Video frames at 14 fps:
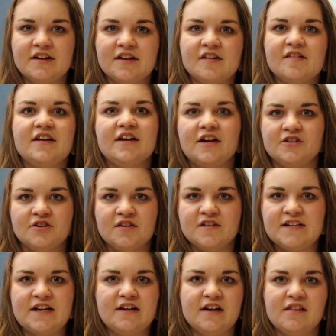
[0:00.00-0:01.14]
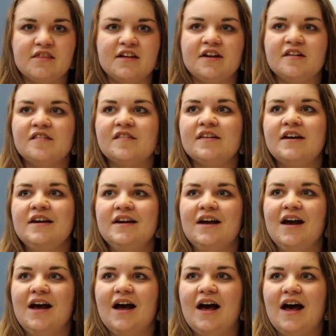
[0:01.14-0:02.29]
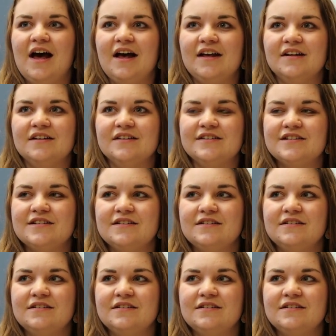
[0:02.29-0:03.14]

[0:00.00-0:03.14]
this and understanding this, and